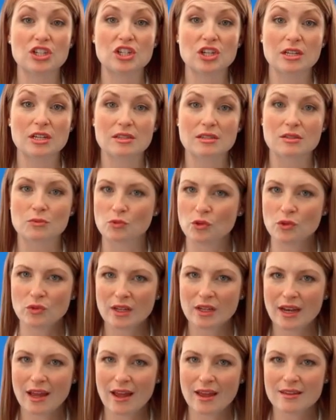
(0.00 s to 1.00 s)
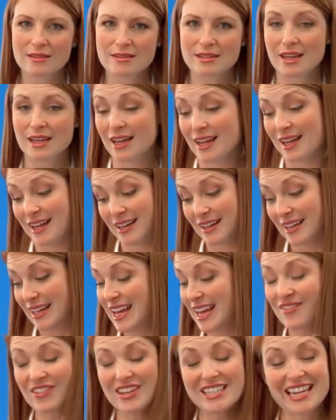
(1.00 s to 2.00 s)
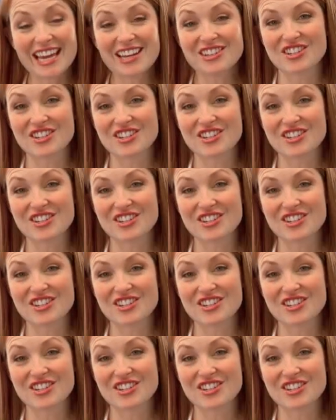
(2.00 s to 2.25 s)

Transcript: bridges, root canals, even